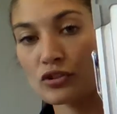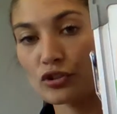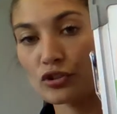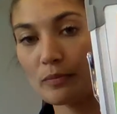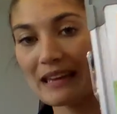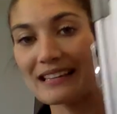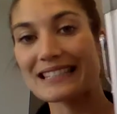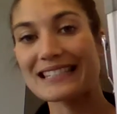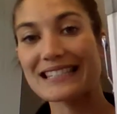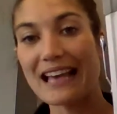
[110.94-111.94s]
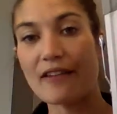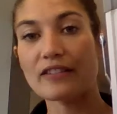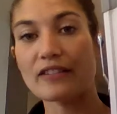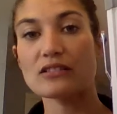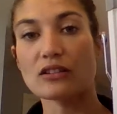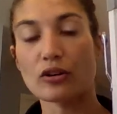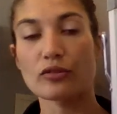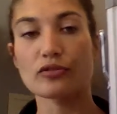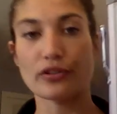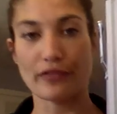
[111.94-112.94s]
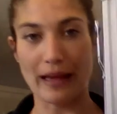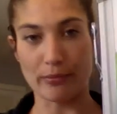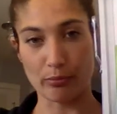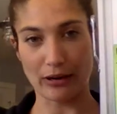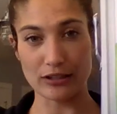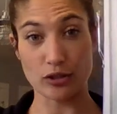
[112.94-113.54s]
to make 7 loaves of apple bread.